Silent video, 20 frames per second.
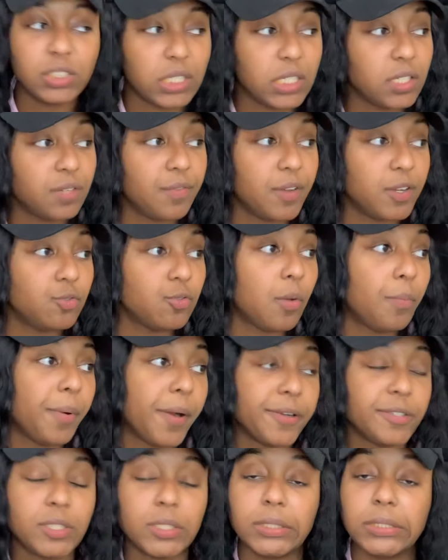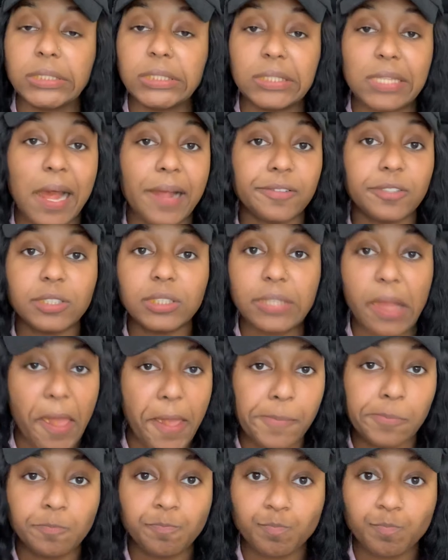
individual person is not the same.